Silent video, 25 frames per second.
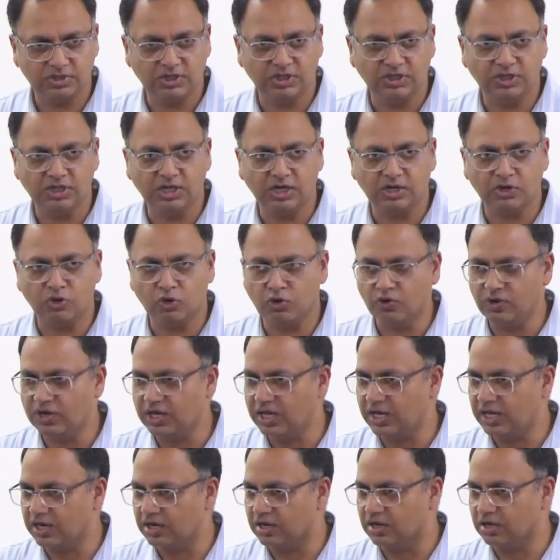in the
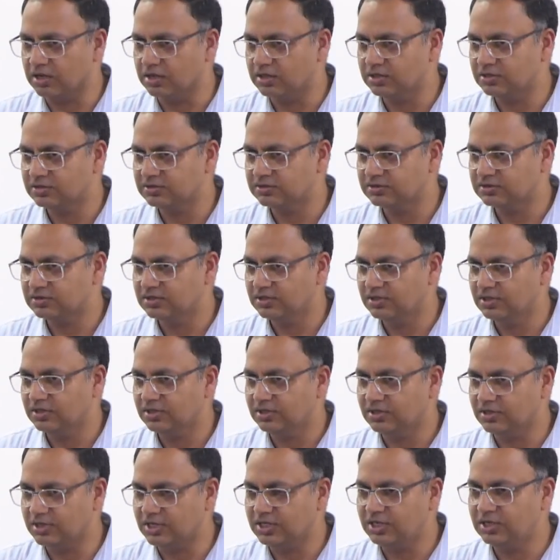corona era,
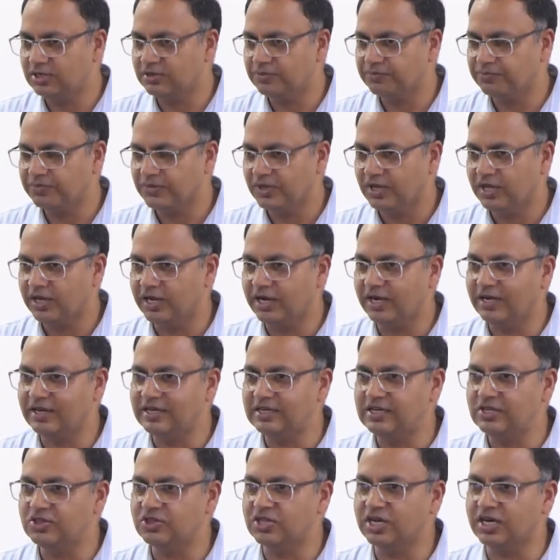right? And
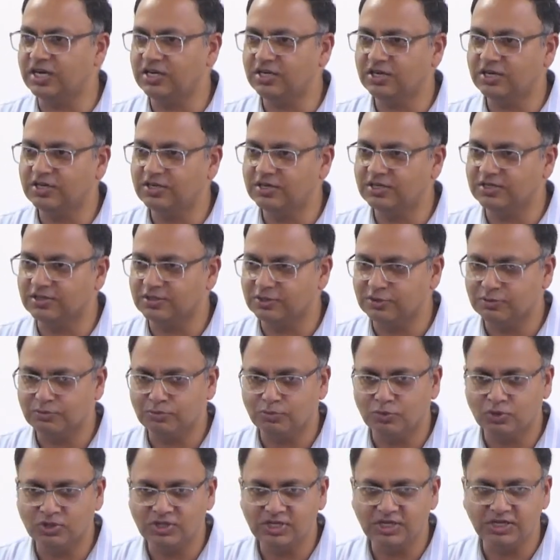he threatened
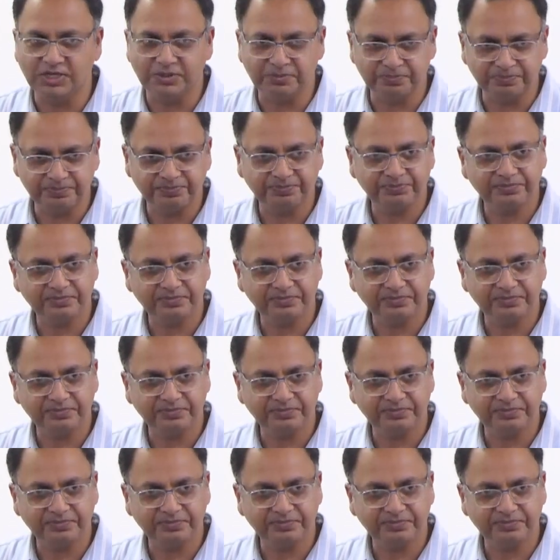Modi,